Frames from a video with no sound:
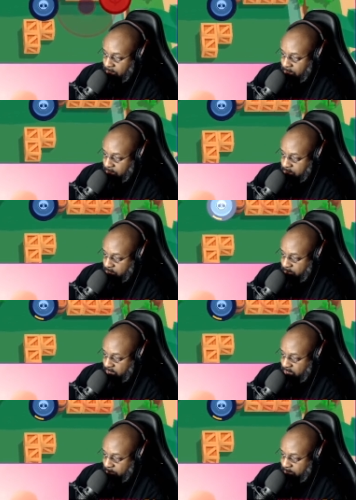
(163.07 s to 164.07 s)
So if I
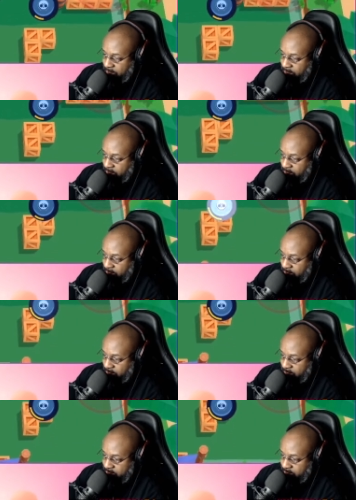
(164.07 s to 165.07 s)
hit him there,
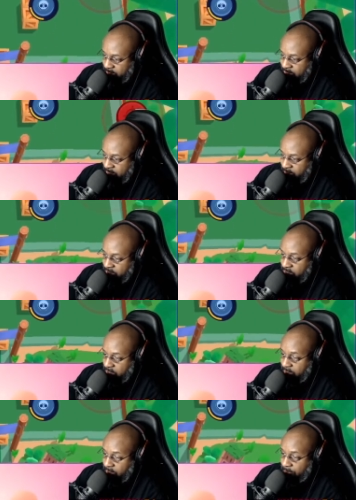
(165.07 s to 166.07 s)
it ticks down. It does. I,
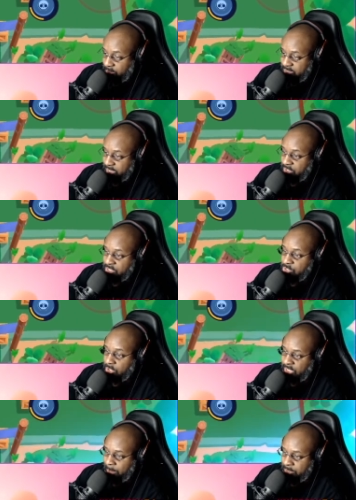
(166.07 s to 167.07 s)
I forgot to say it does
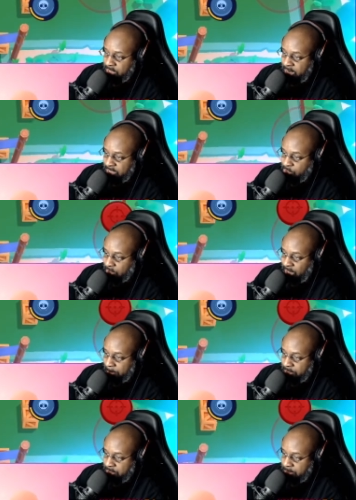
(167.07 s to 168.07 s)
dot damage, guys. Dot damage.